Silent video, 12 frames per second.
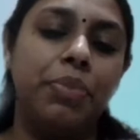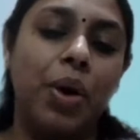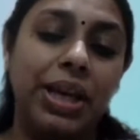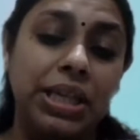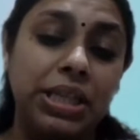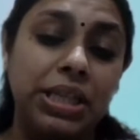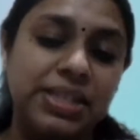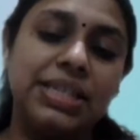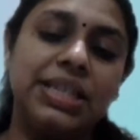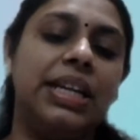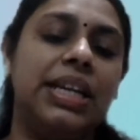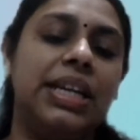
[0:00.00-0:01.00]
facility in
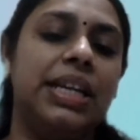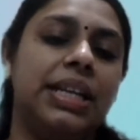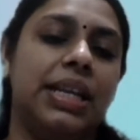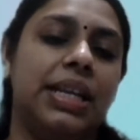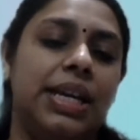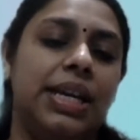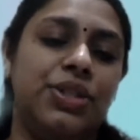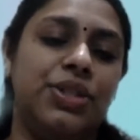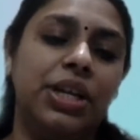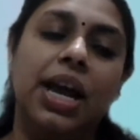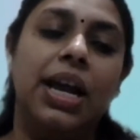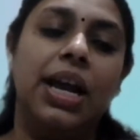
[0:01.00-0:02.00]
the creation,
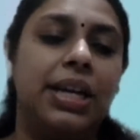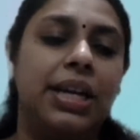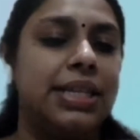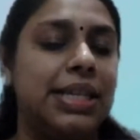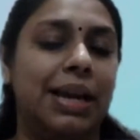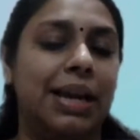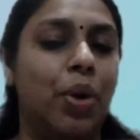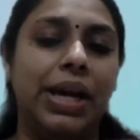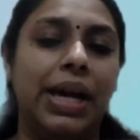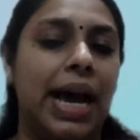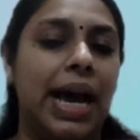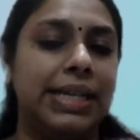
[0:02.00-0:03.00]
does the employer has
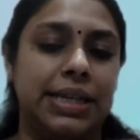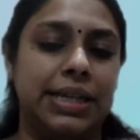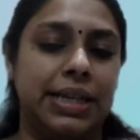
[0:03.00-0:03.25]
a right.